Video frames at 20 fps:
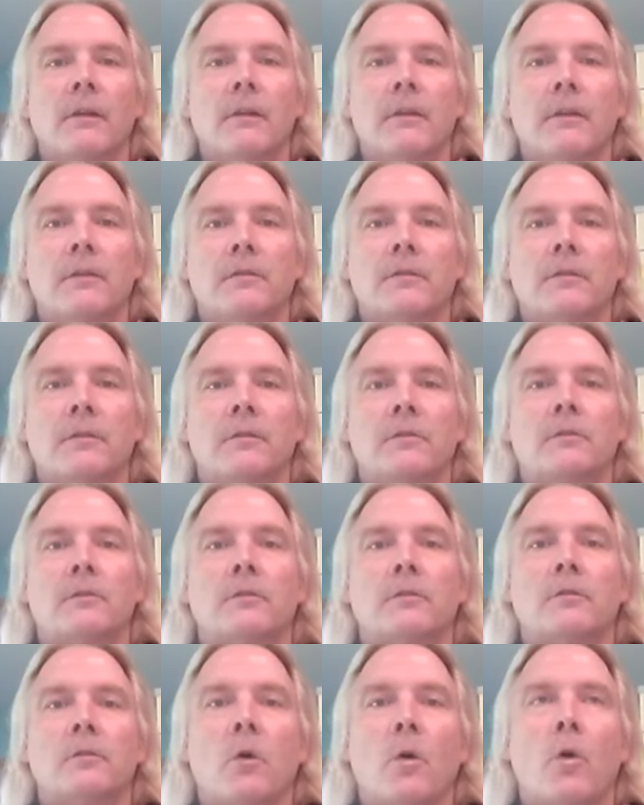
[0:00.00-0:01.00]
This is
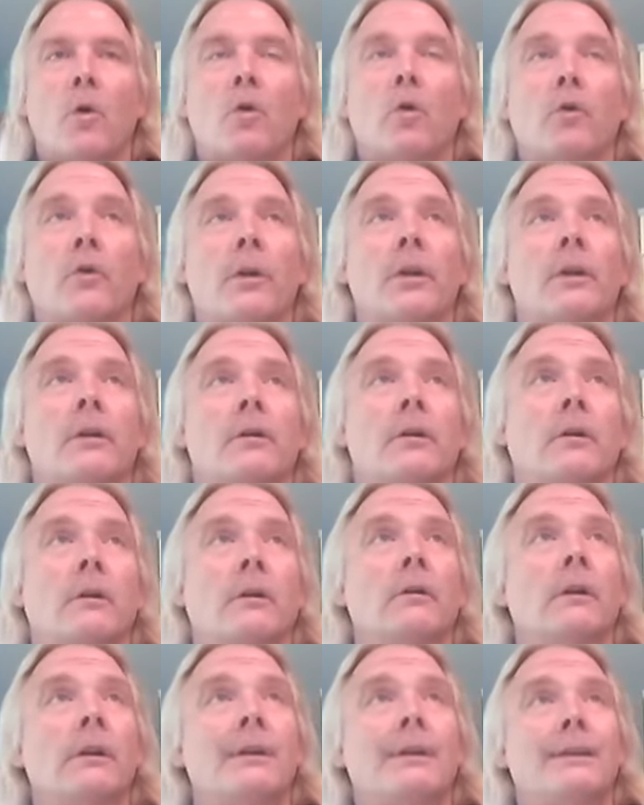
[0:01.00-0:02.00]
so
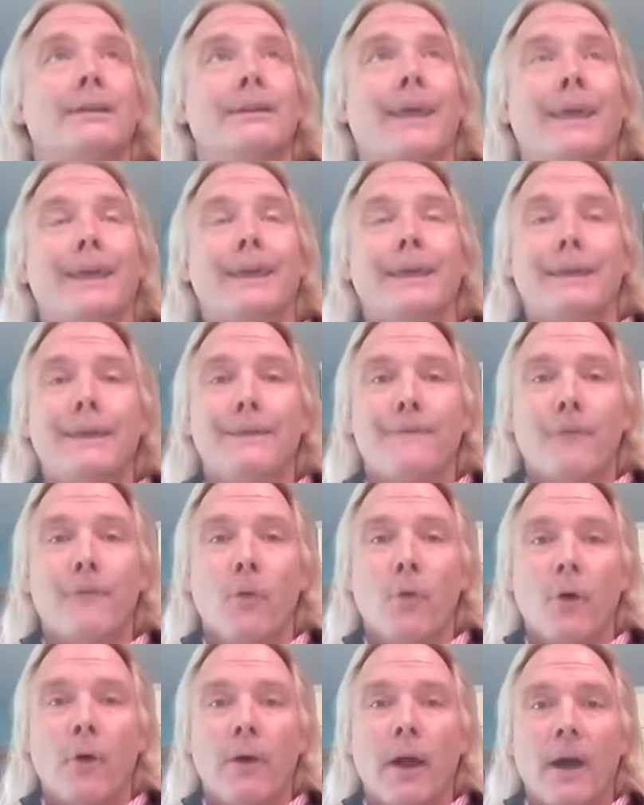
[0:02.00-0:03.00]
critical.
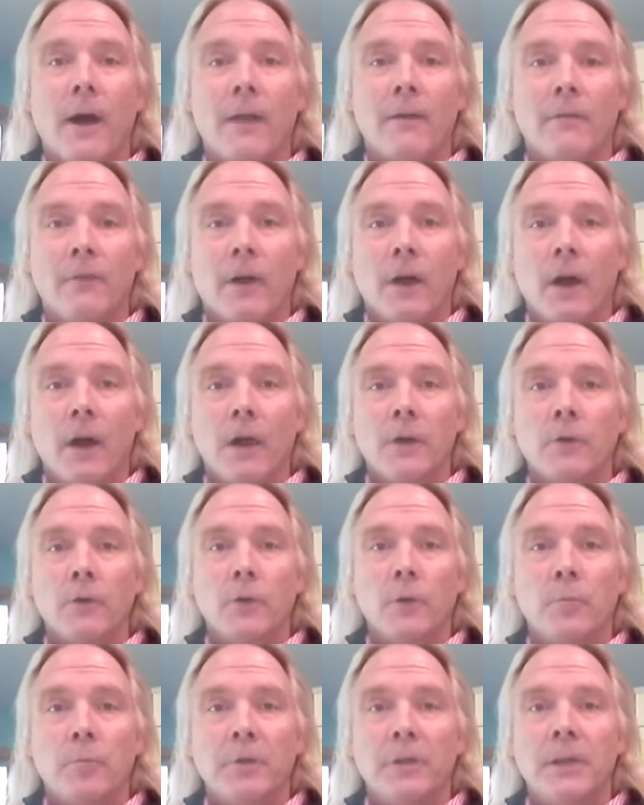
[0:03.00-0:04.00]
94 out of
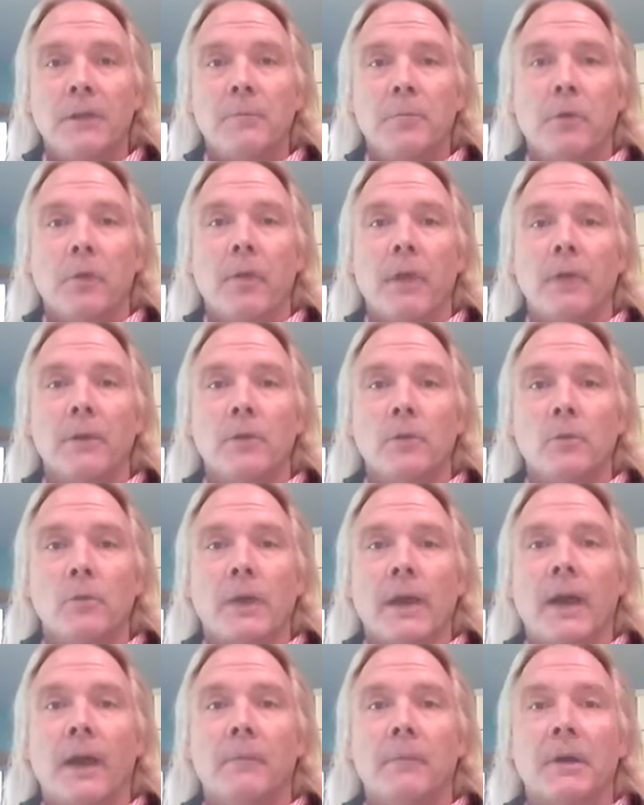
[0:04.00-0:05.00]
100 people that you
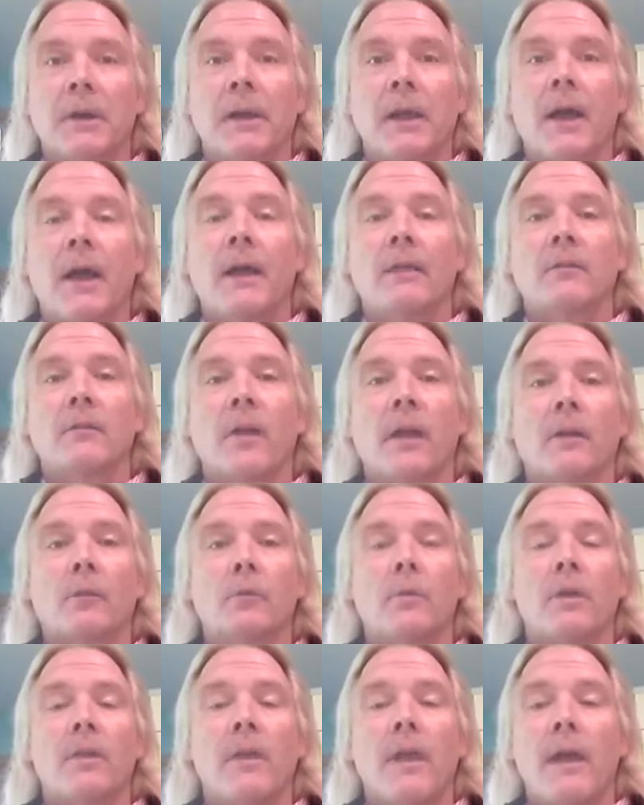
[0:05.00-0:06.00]
come in
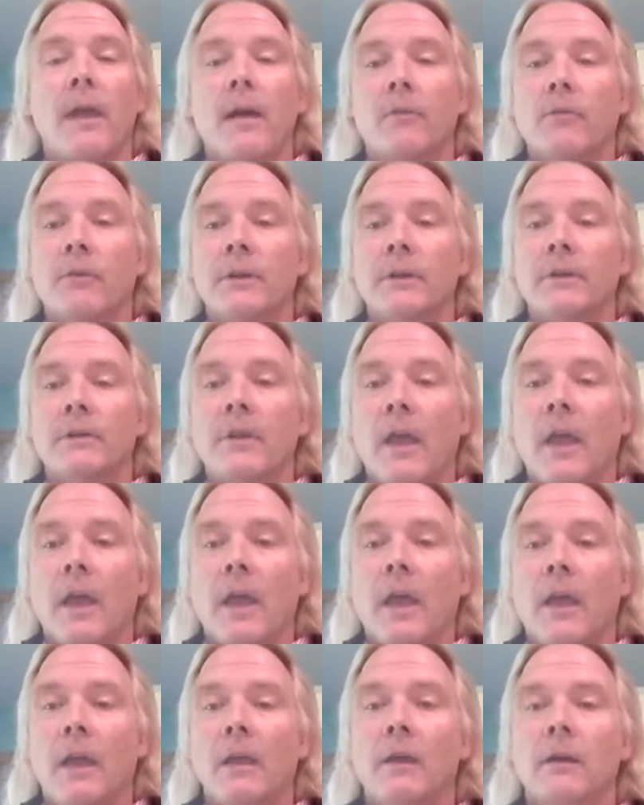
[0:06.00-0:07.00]
contact with every
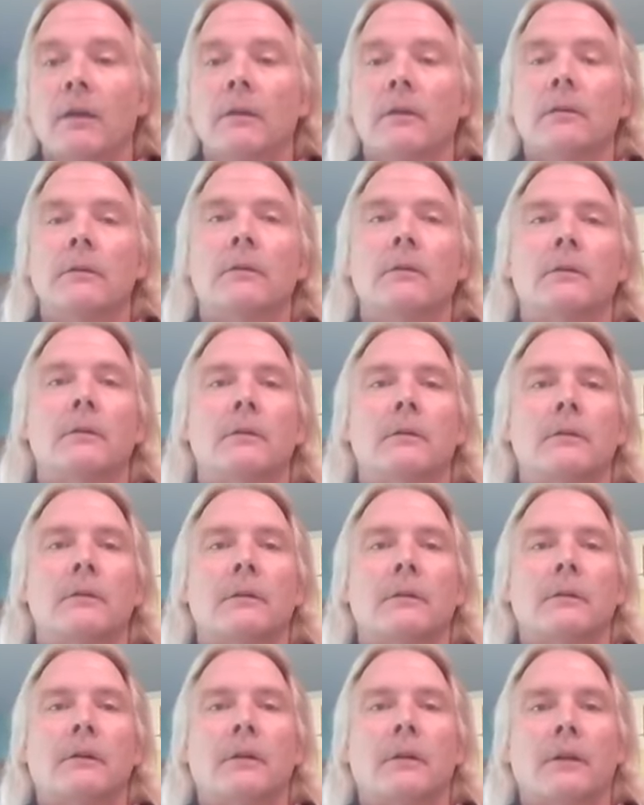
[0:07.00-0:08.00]
day
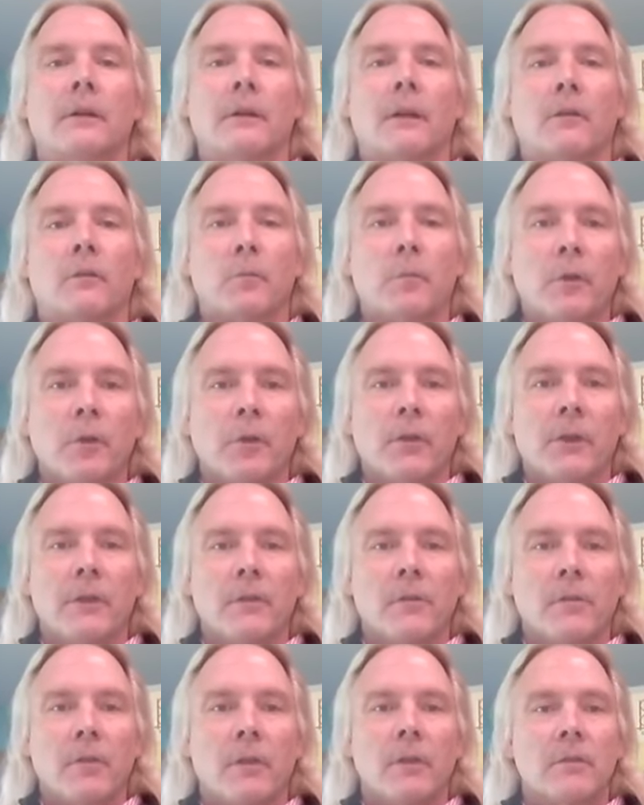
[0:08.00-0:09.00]

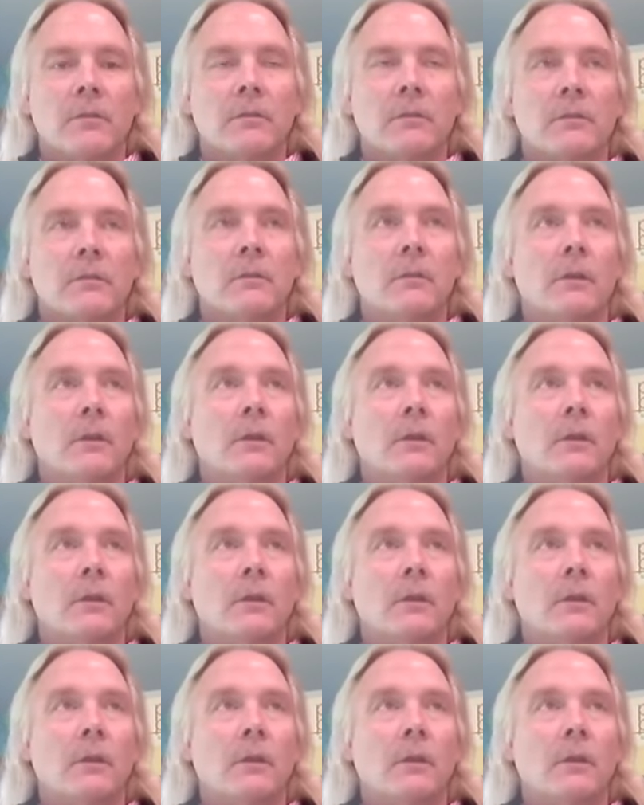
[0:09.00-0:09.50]
experience this.